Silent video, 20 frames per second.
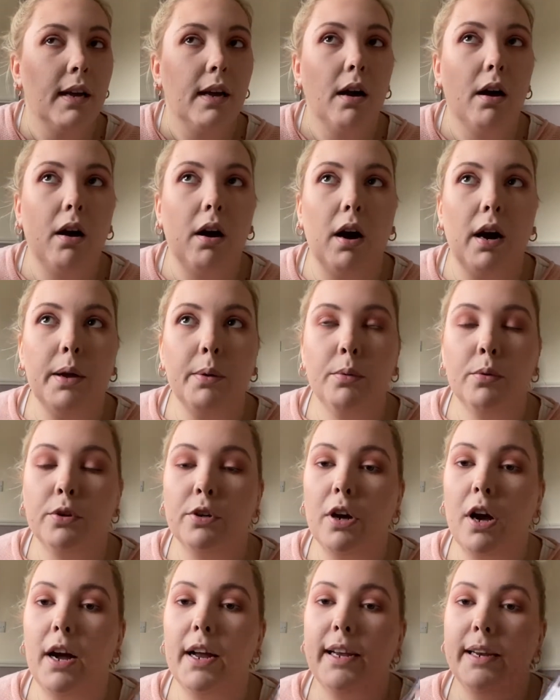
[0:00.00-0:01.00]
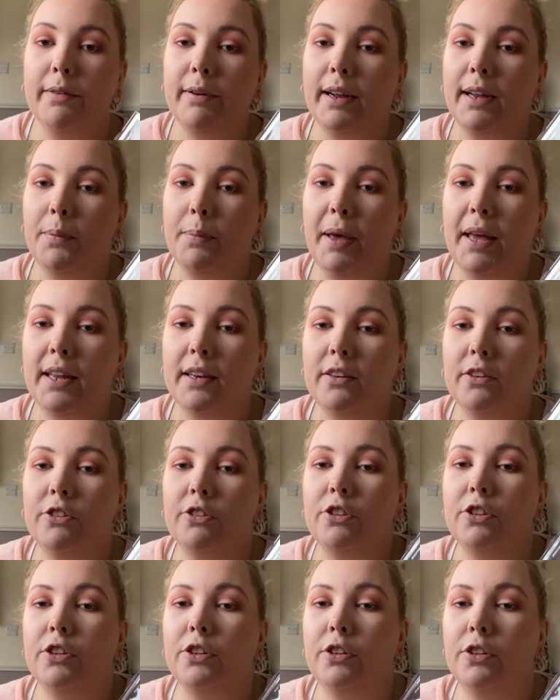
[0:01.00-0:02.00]
I would highly recommend
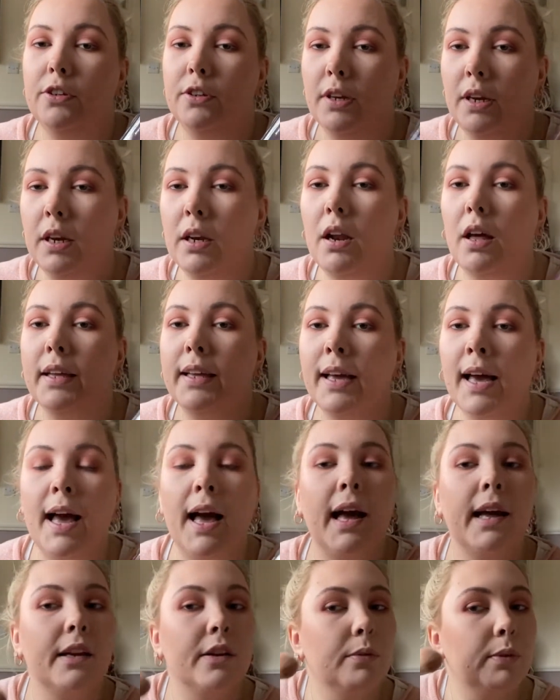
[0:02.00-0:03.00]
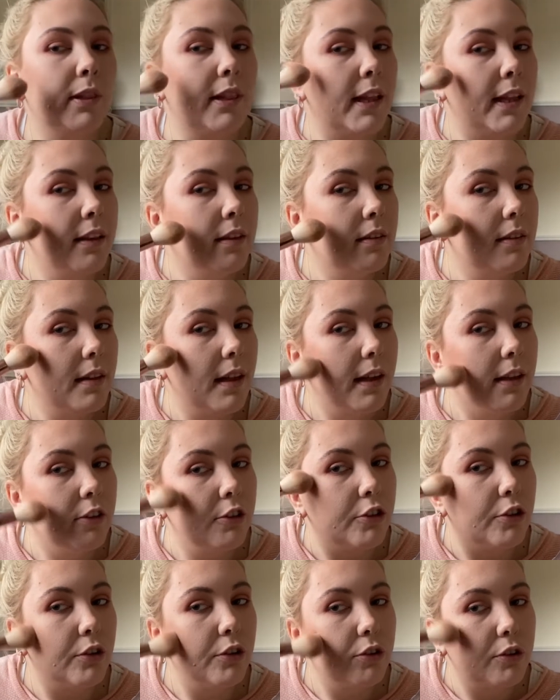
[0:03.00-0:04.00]
light hand with this and
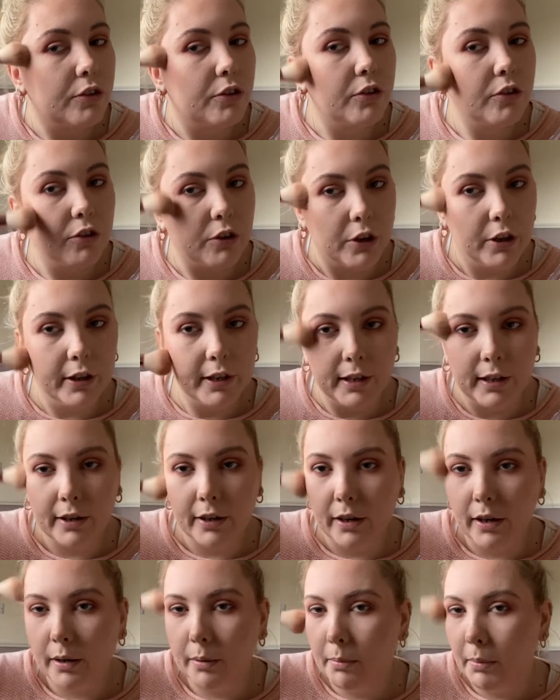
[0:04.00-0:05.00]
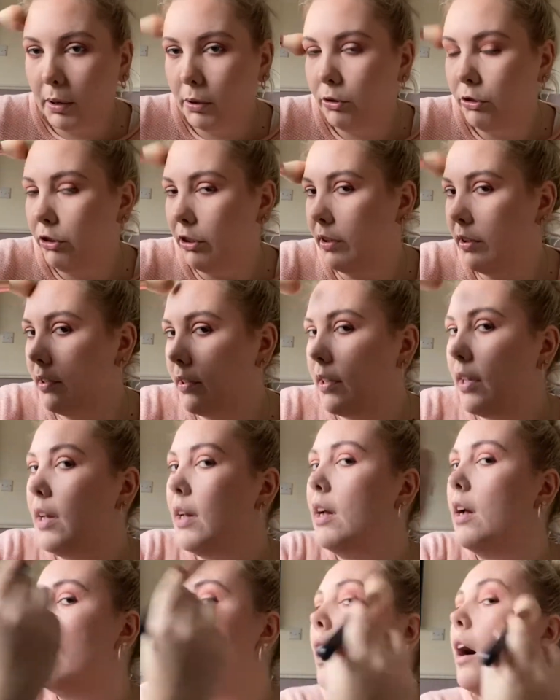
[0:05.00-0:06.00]
just circular motions.
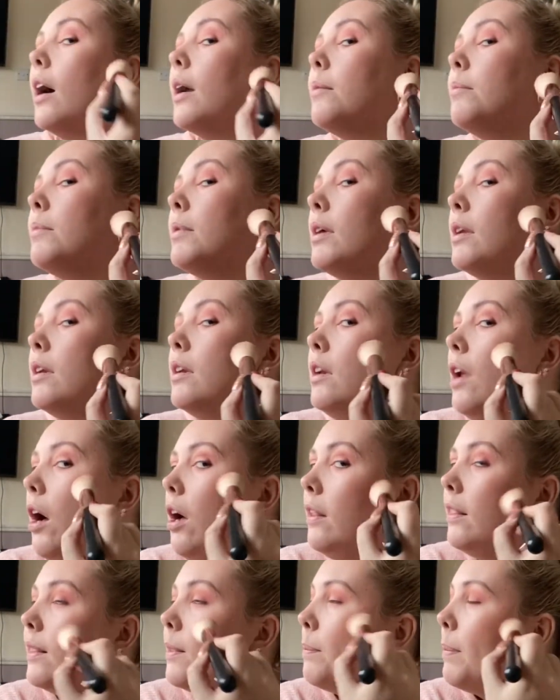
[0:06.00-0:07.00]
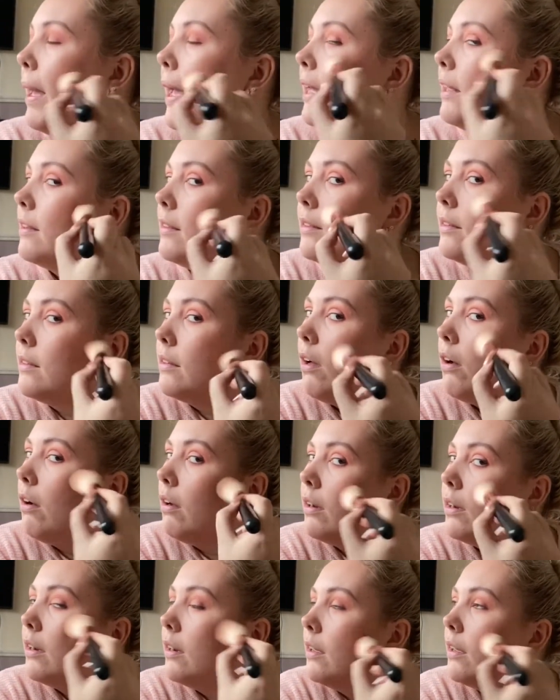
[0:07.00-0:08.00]
I'm not the best on
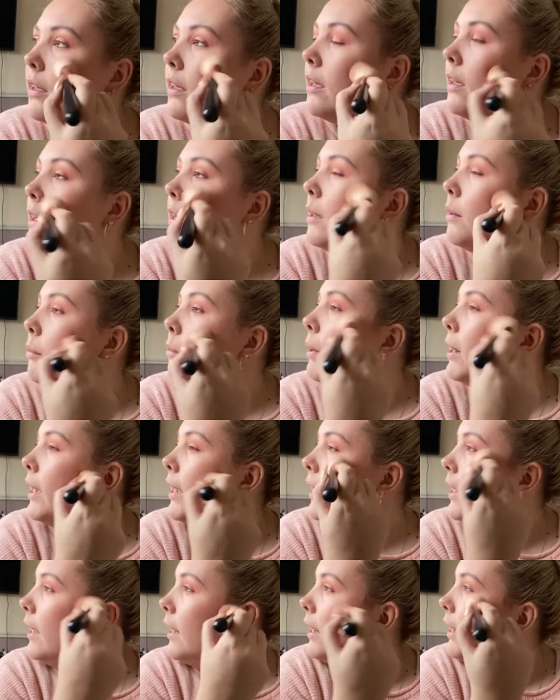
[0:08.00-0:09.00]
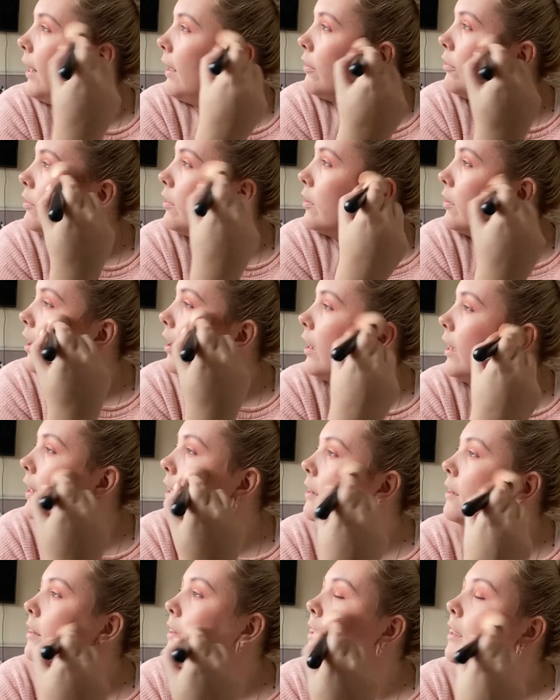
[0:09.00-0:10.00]
my left
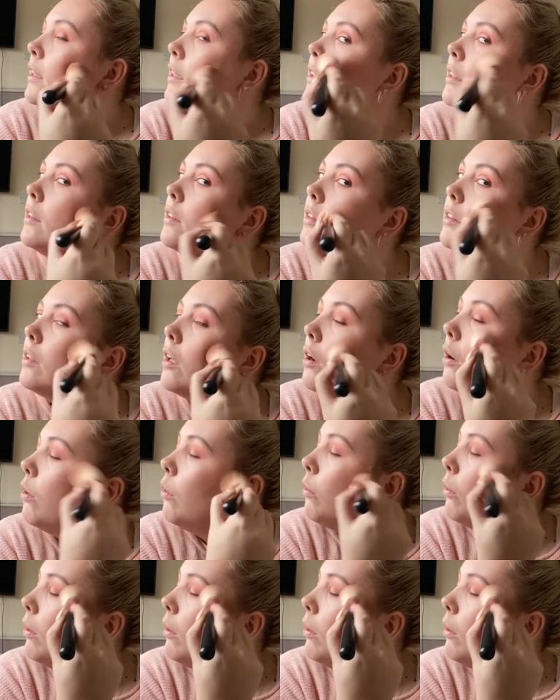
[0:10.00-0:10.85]
side, so